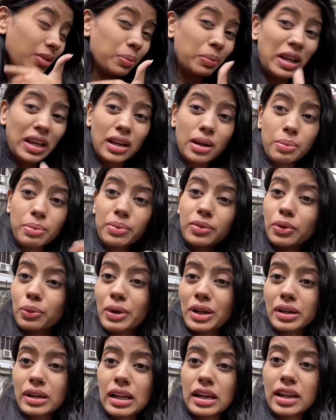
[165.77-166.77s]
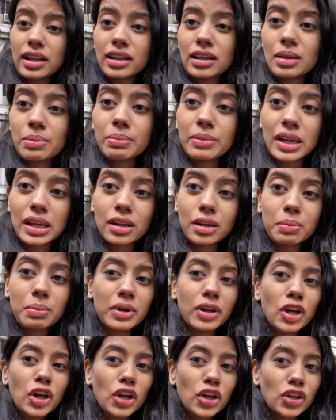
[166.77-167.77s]
makeup, the one that I keep makeup.
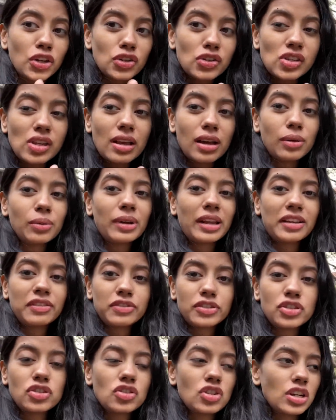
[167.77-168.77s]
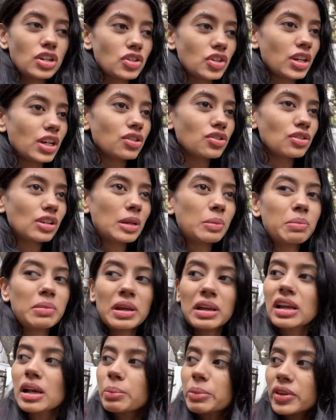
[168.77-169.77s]
You see how life is changing. I used to keep
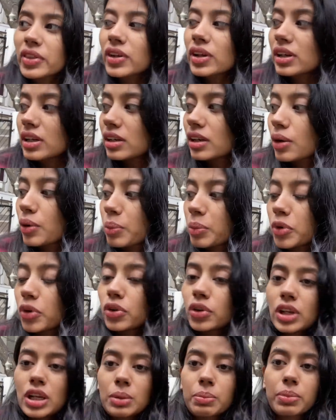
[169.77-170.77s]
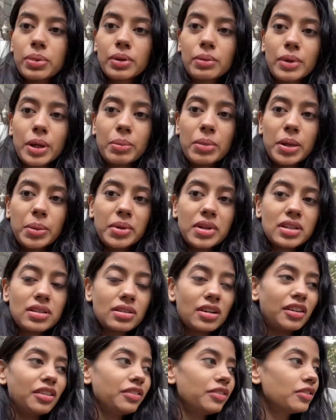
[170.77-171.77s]
makeup in that, and now I'm going to keep my baby
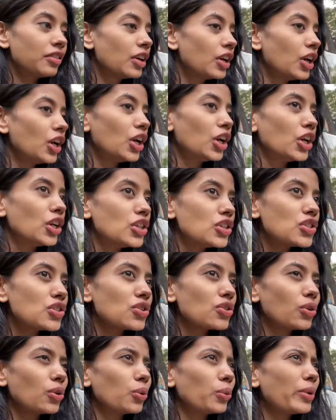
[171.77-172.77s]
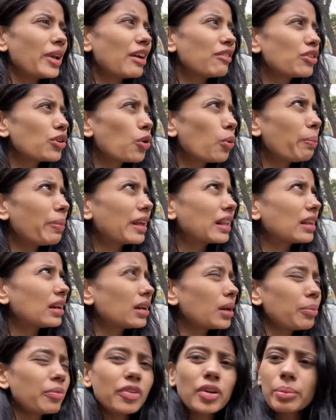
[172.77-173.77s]
stuff. So we have to go pick
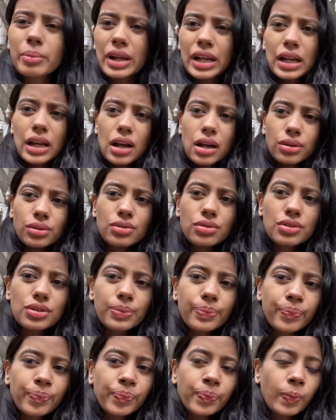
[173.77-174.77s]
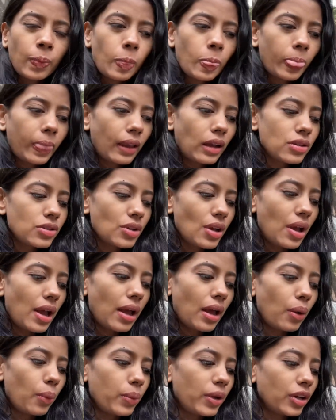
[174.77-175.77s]
that up from my house. So
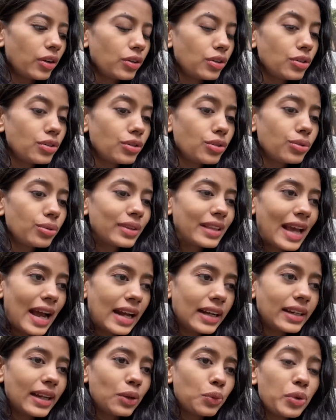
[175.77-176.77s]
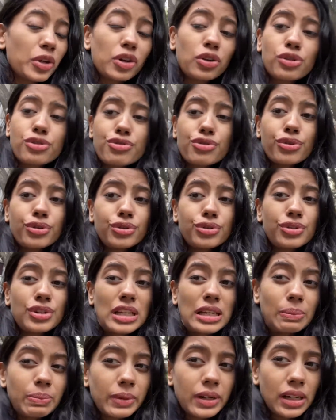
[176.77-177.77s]
we are going to do that, and we are also going to
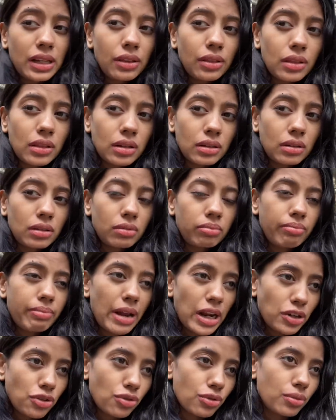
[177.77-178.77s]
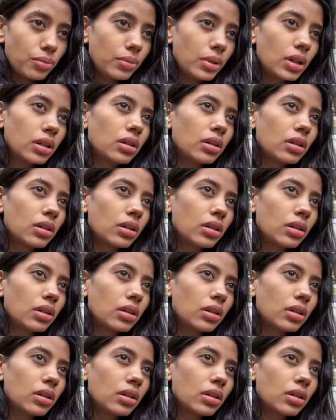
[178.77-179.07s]
deep clean the bedroom